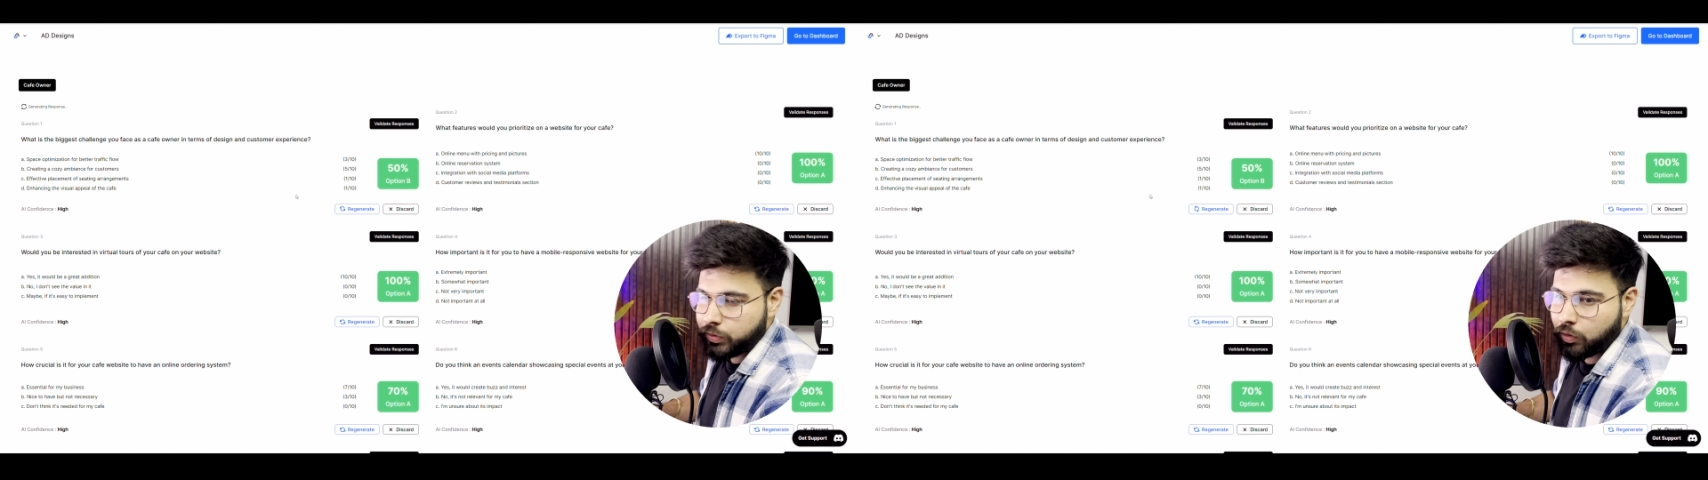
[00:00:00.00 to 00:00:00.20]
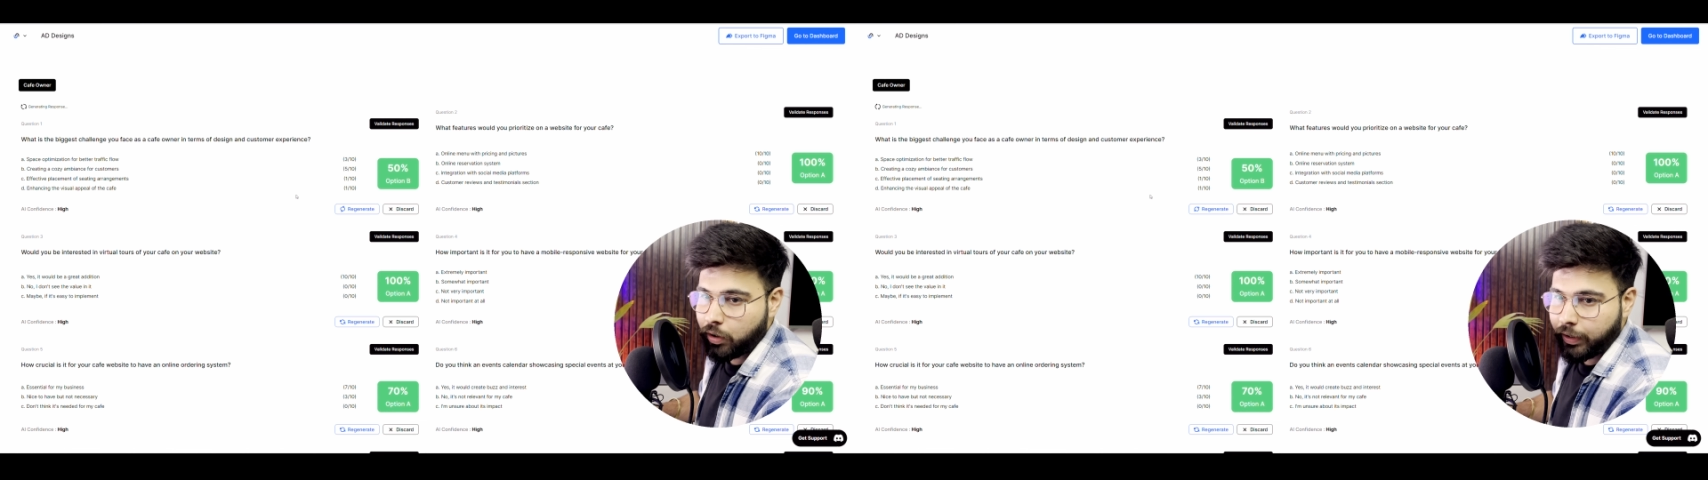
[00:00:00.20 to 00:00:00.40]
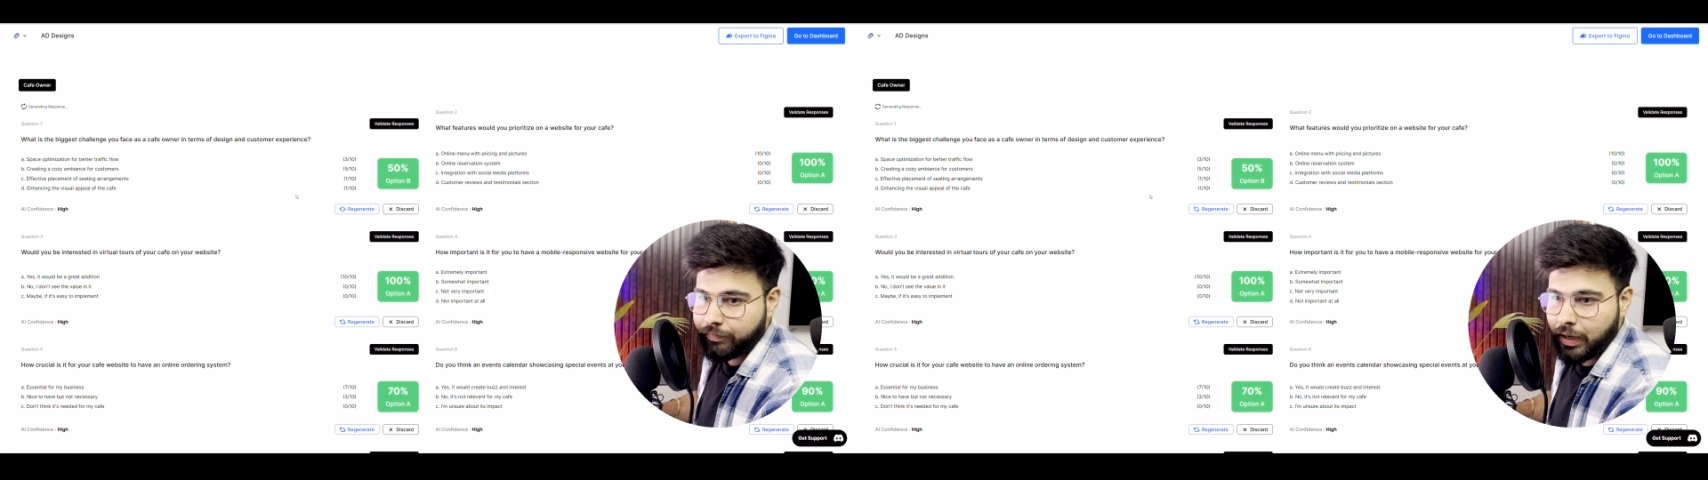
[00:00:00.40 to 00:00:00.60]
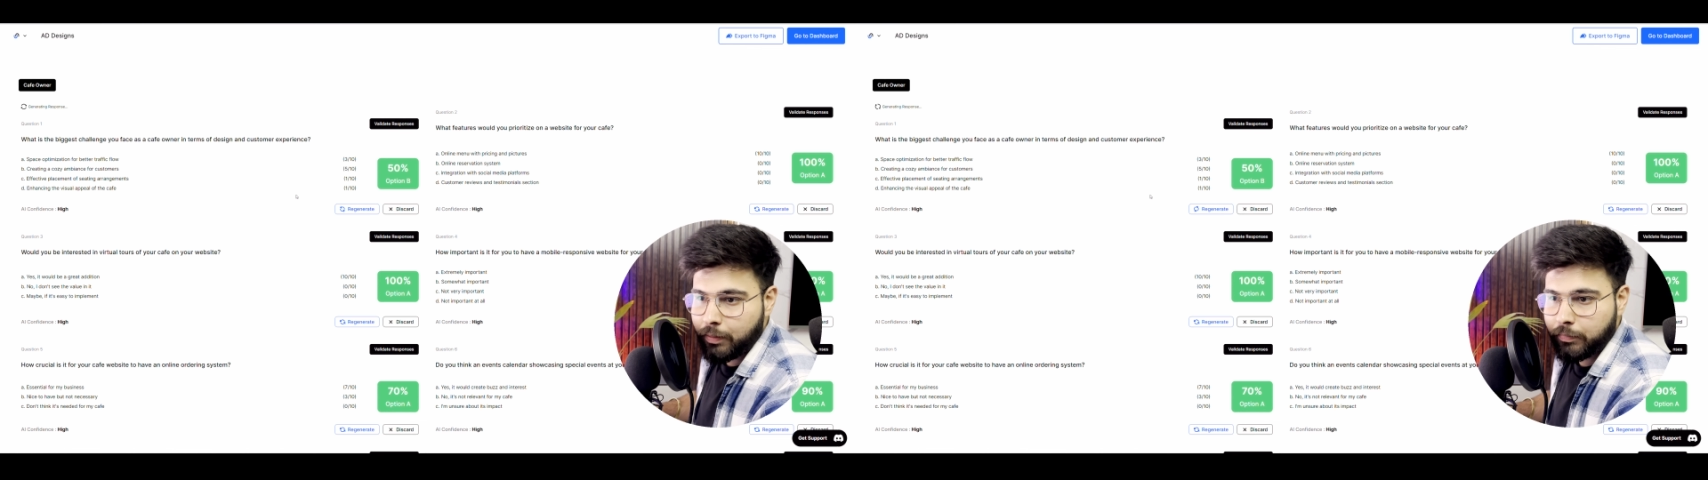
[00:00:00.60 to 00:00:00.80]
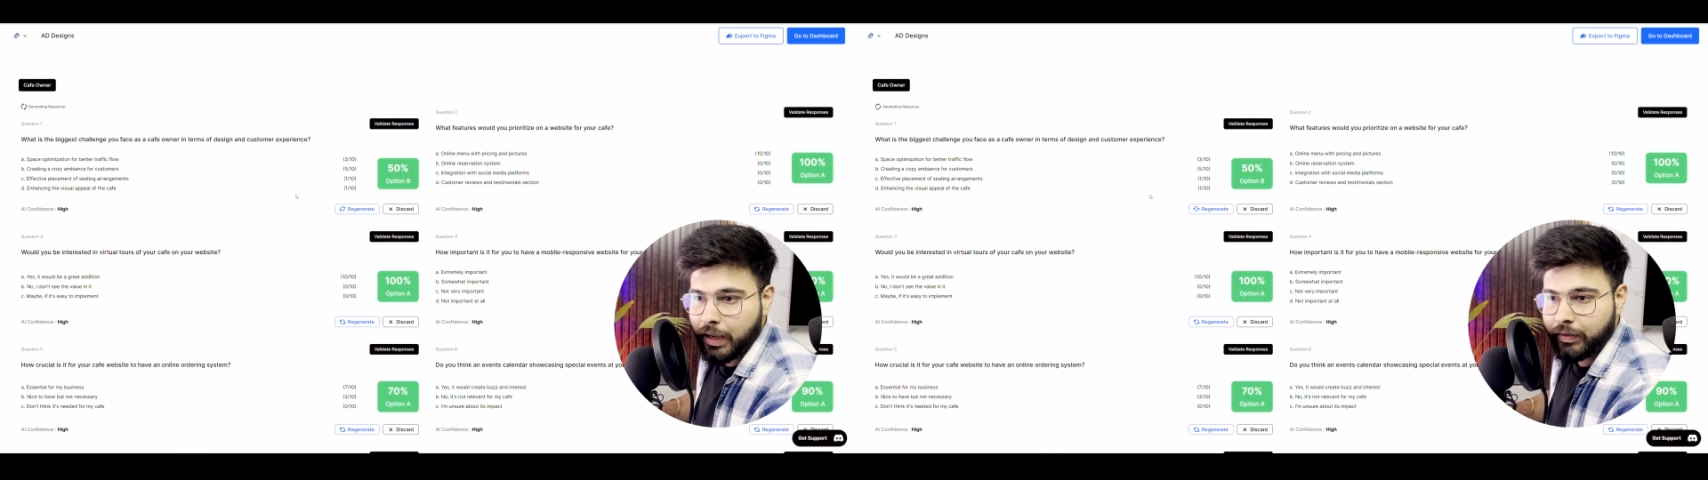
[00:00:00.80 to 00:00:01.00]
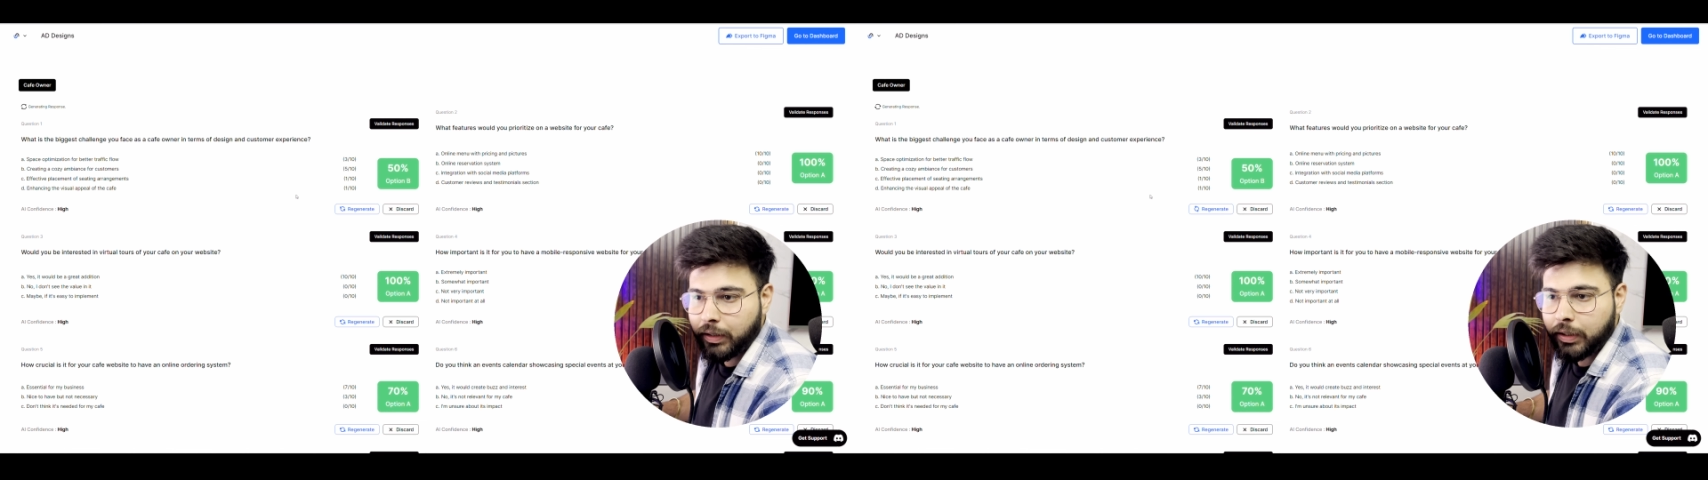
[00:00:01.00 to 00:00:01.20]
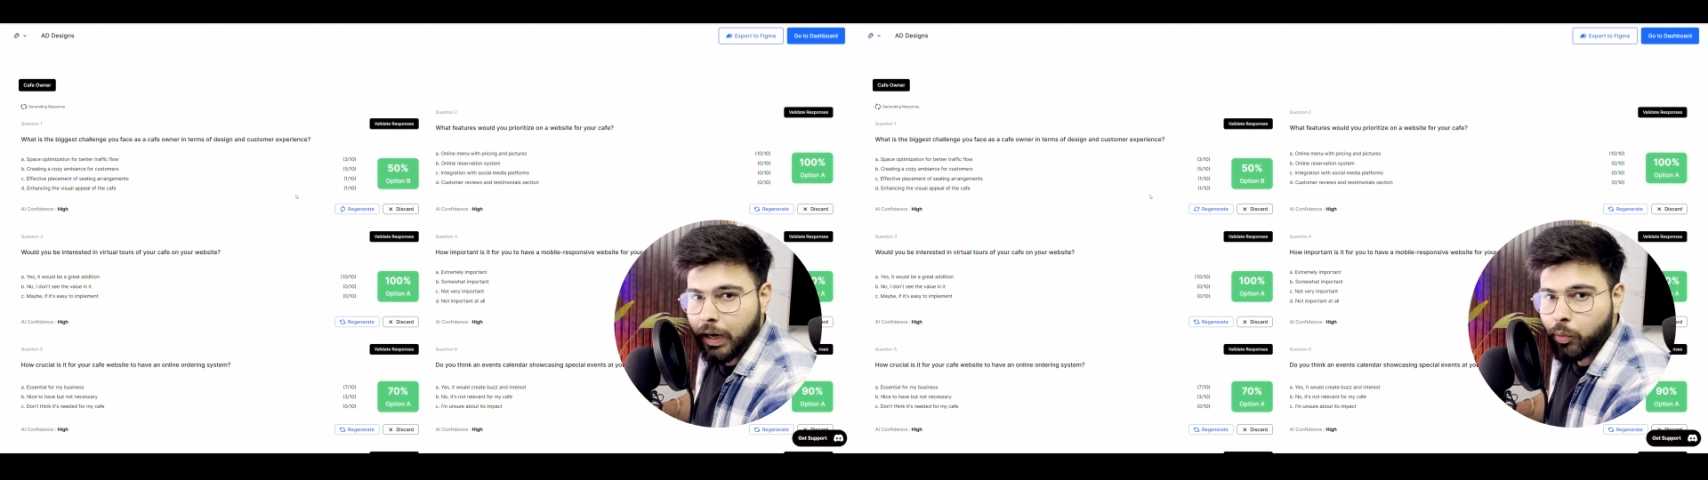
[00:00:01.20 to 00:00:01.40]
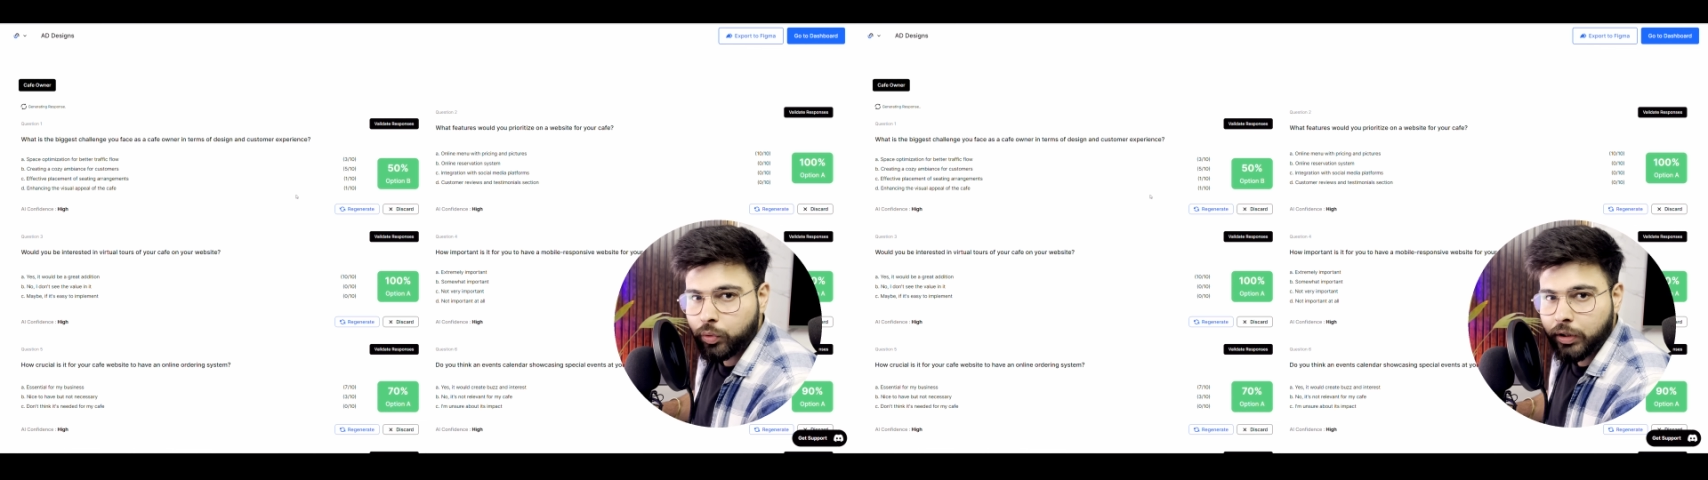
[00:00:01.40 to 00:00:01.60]
or if I am having a
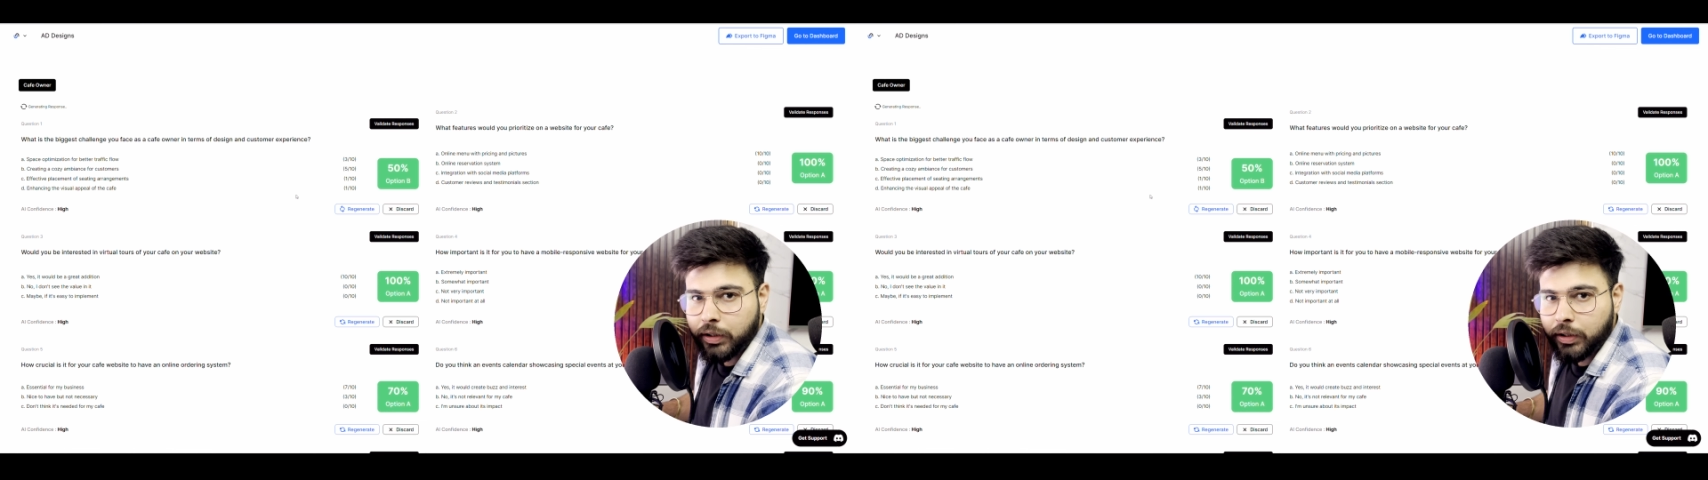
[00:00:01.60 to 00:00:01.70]
doubt